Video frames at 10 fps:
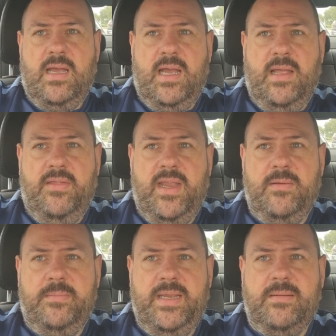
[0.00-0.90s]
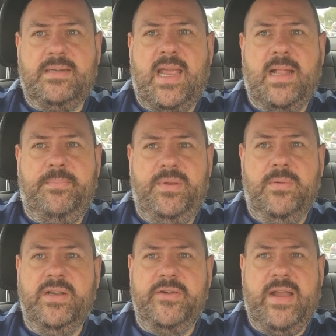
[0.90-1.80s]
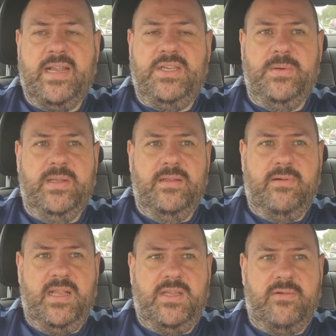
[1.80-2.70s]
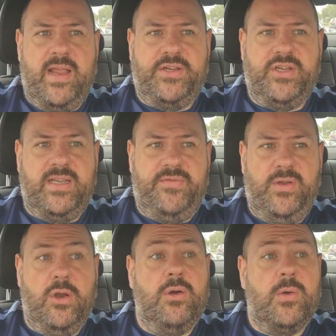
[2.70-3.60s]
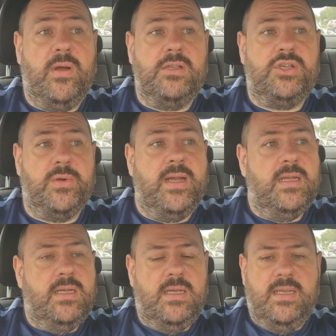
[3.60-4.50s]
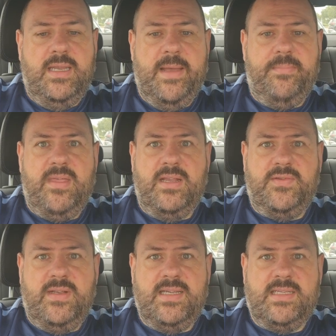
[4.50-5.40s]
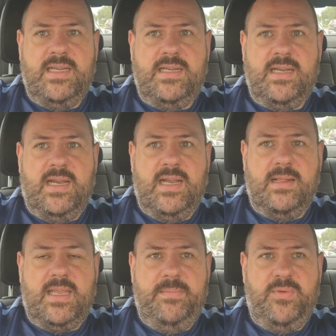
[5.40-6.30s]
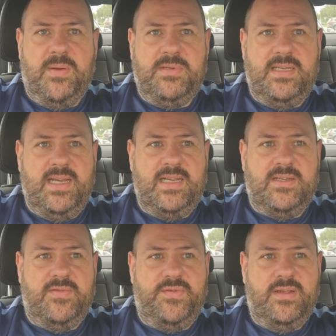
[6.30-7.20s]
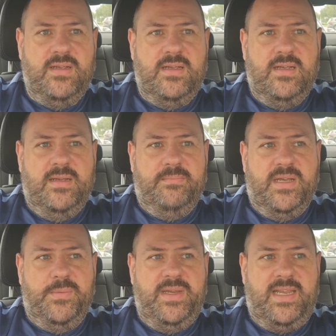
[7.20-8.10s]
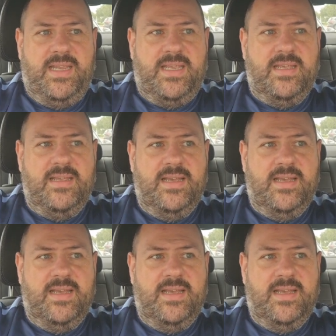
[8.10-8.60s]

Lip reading: And they'll be able to help you and direct you in the right direction if you're not quite sure. Yep, thanks for listening, and I'll keep you up to date of my week.